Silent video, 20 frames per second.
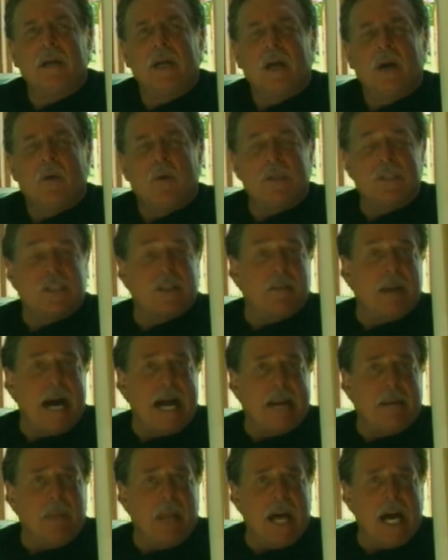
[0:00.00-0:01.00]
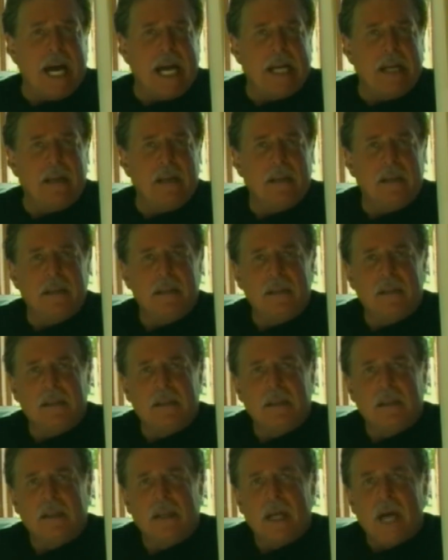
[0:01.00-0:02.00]
What's the bottom line?
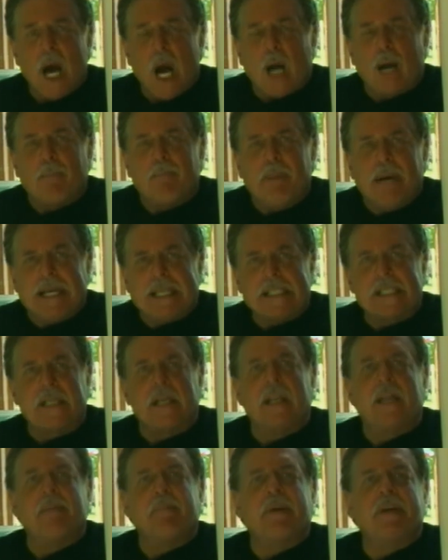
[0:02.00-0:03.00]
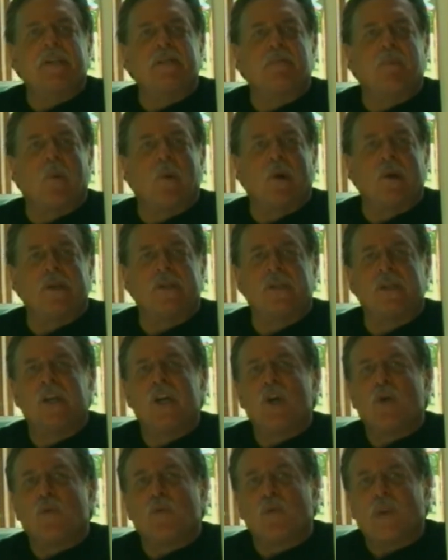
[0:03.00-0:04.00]
Our best Olympic sports,
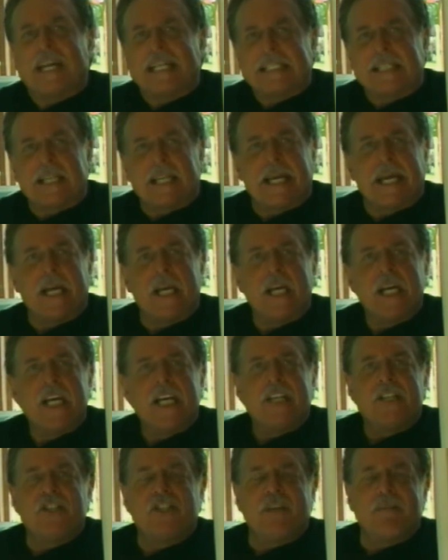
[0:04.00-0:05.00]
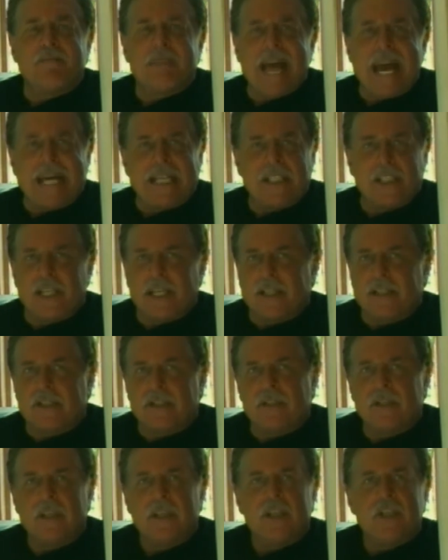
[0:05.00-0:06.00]
wrestling, gymnastics,
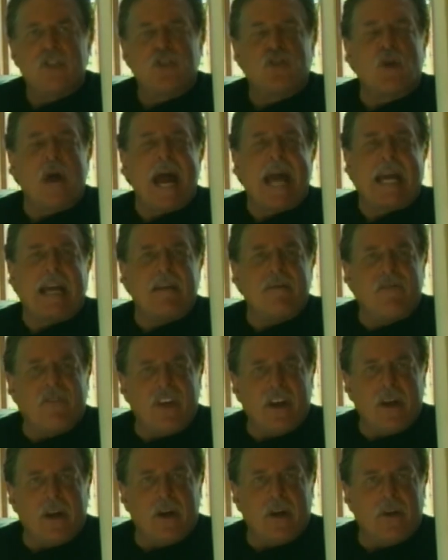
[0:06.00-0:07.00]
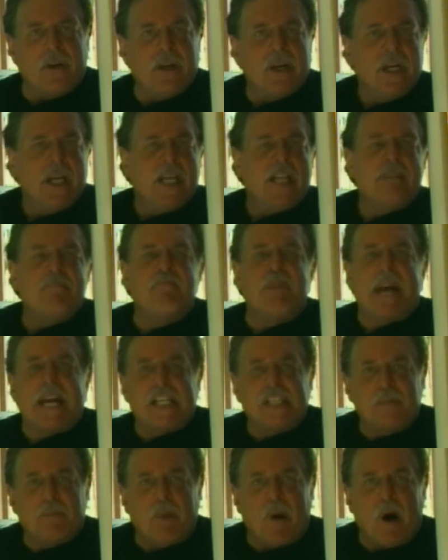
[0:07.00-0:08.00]
track and field,
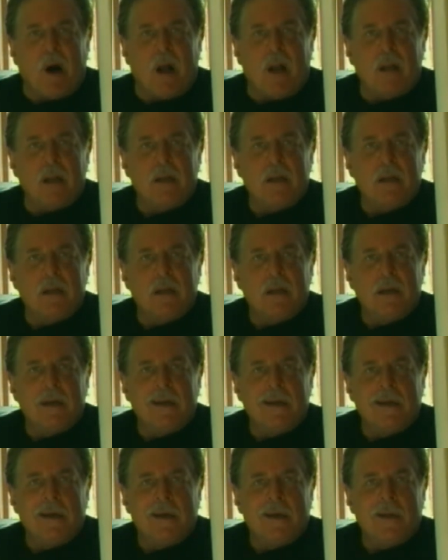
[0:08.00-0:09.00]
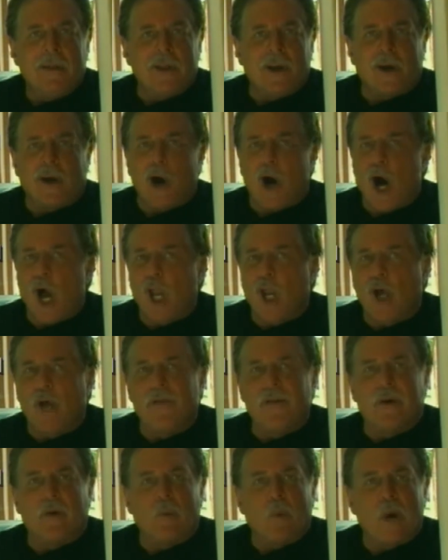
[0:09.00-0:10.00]
baseball, they're all on
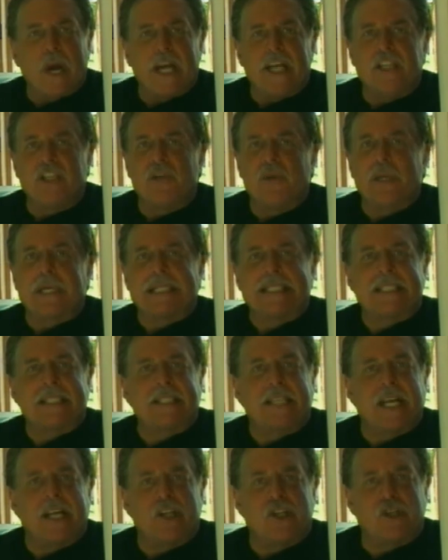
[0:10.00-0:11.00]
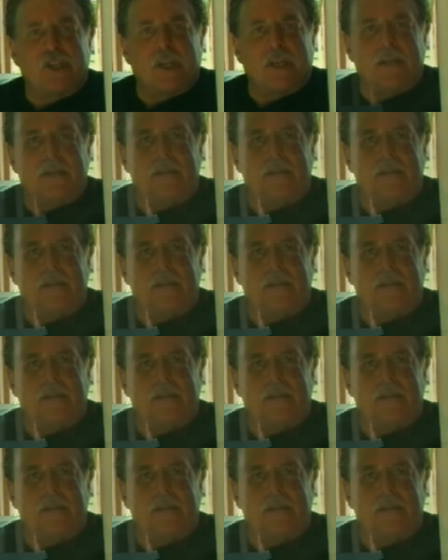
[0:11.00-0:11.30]
their way to extinction.